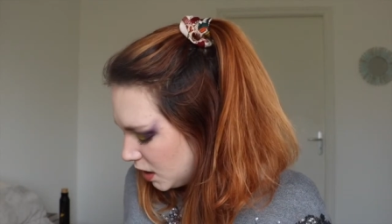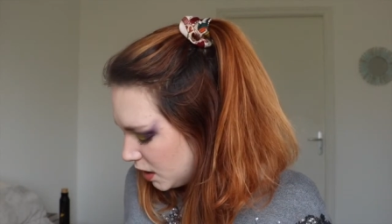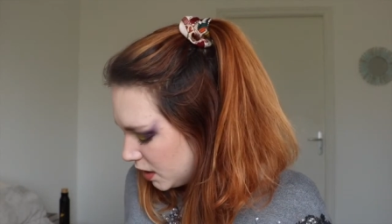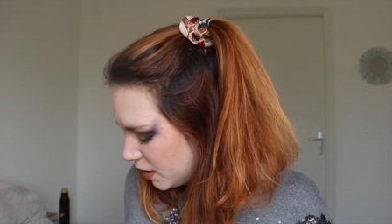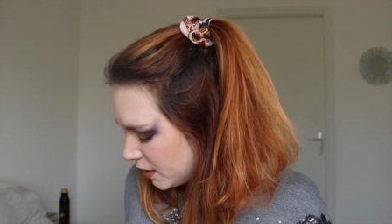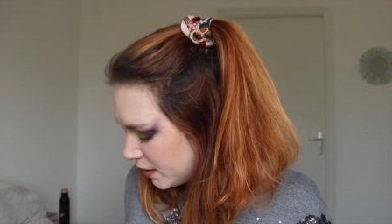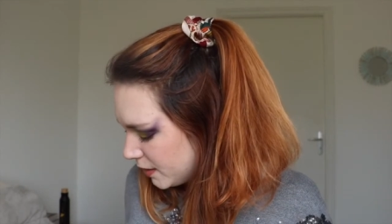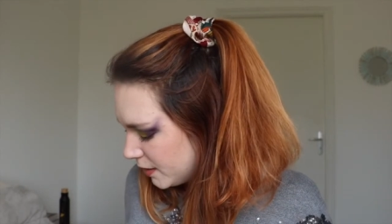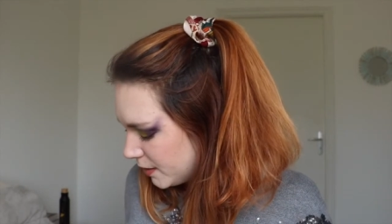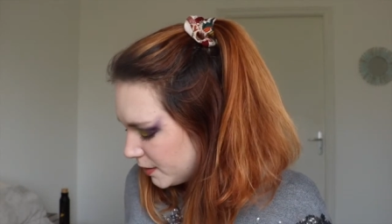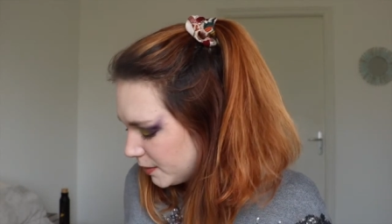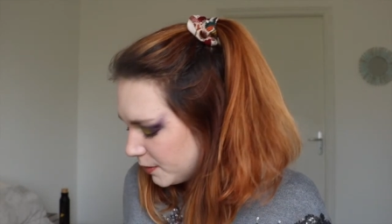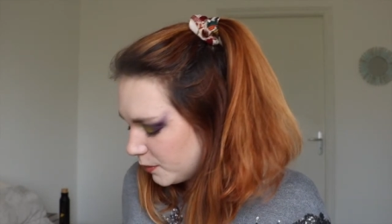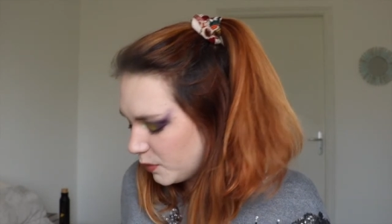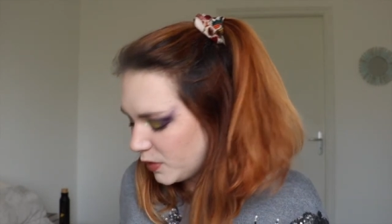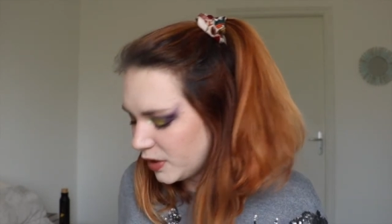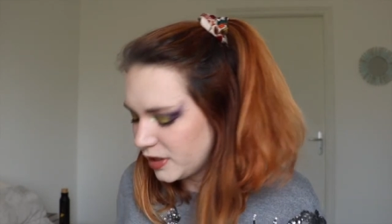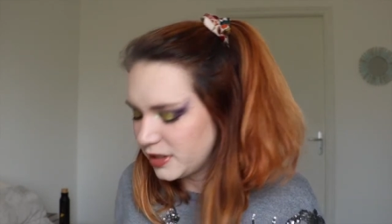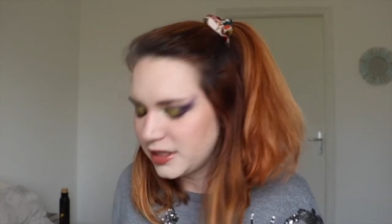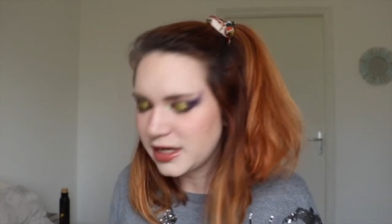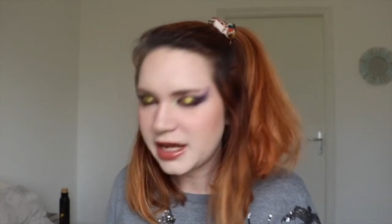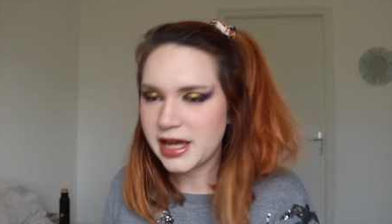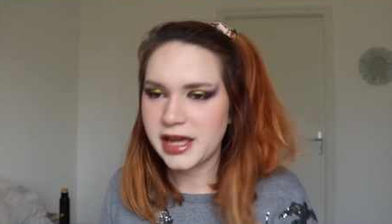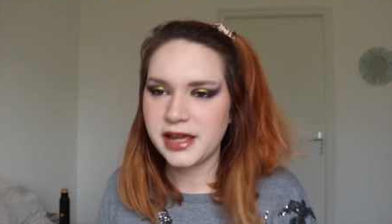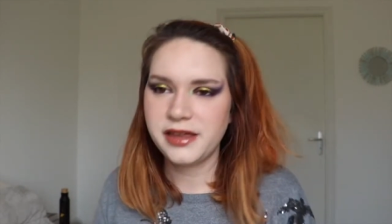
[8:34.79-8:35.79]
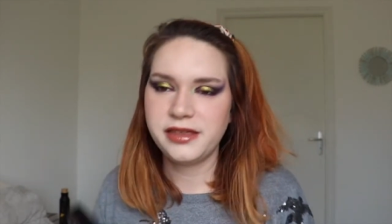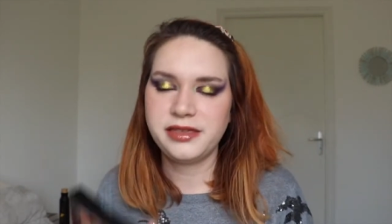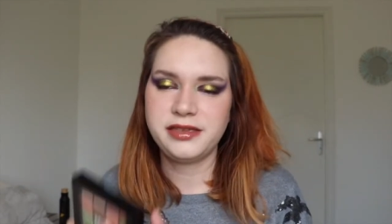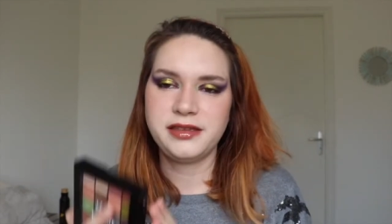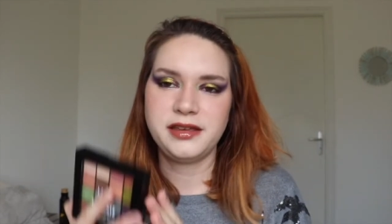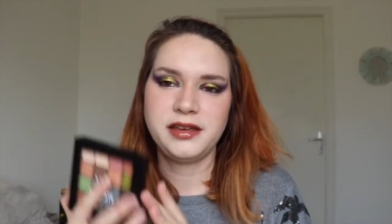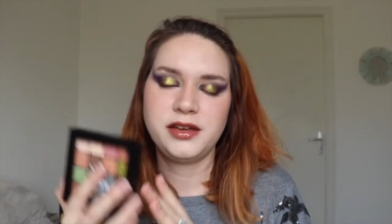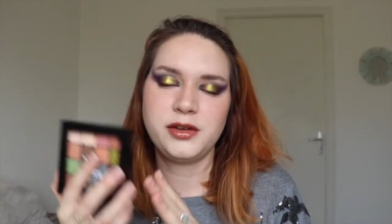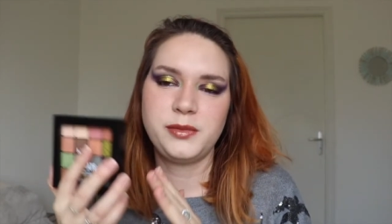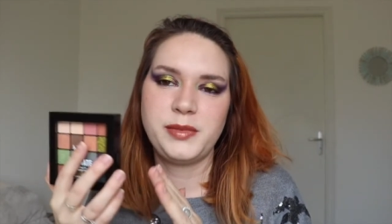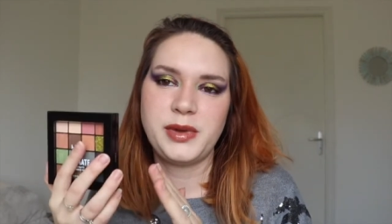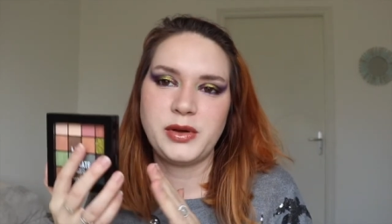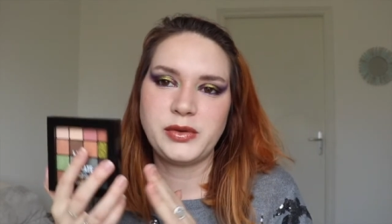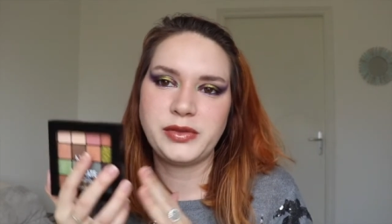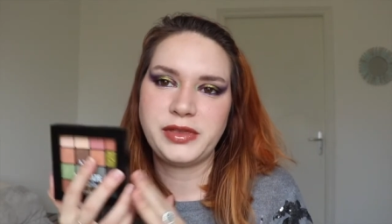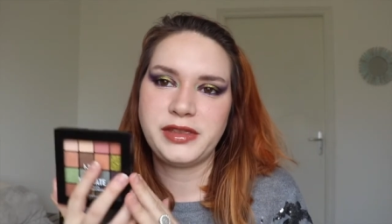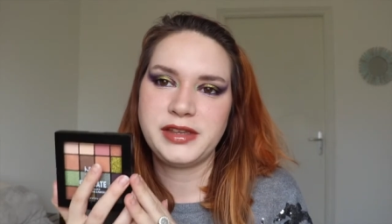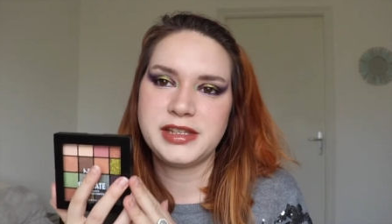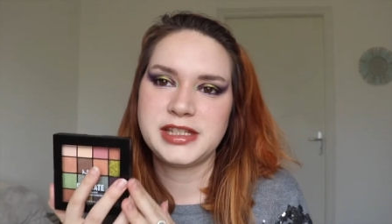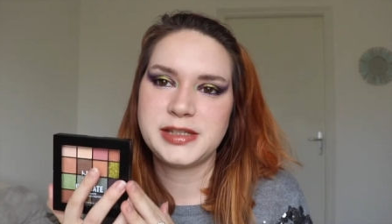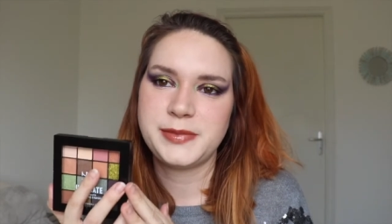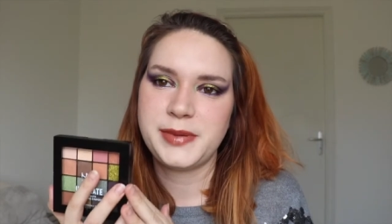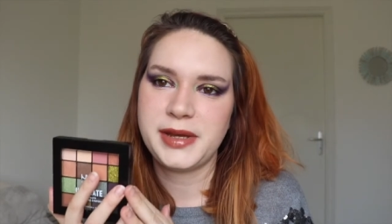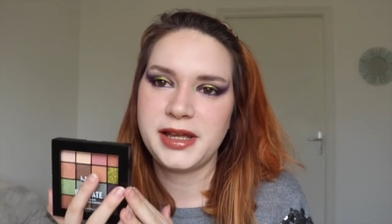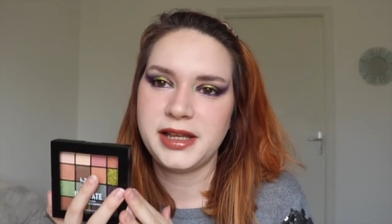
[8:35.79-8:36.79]
What I think about
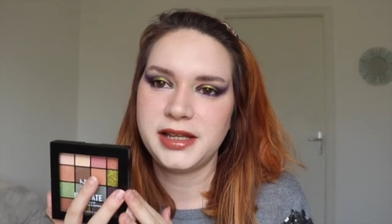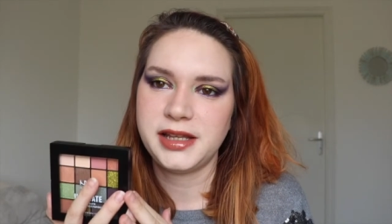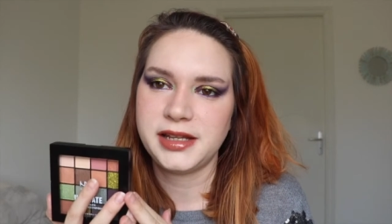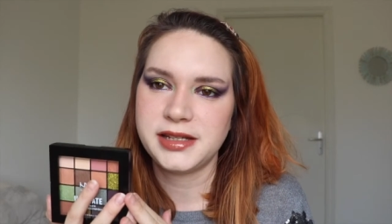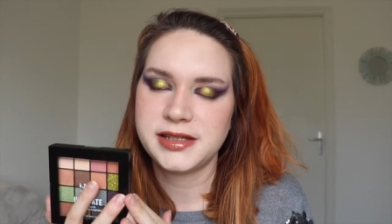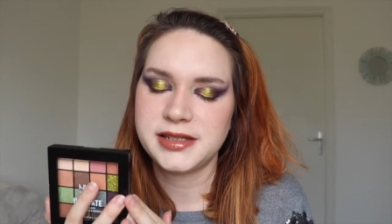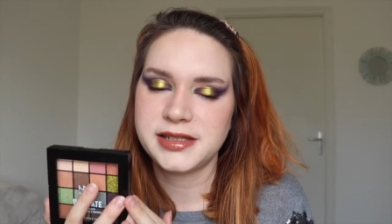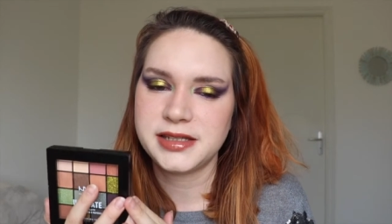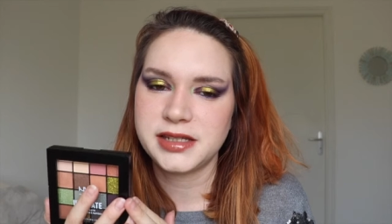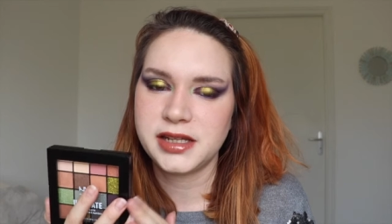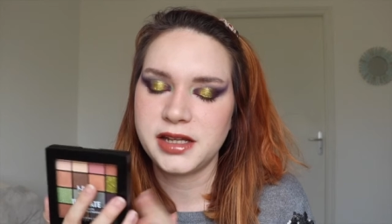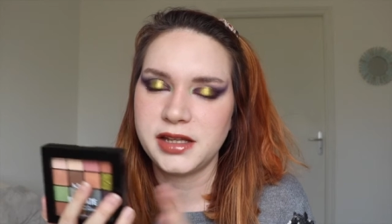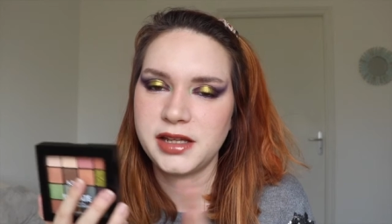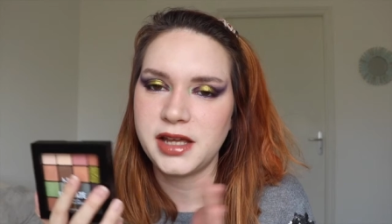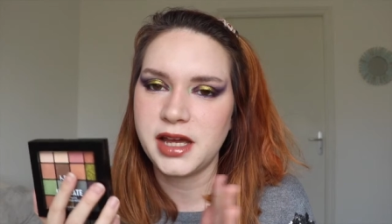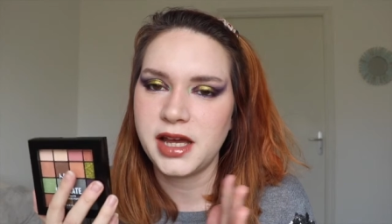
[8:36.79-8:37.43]
this palette,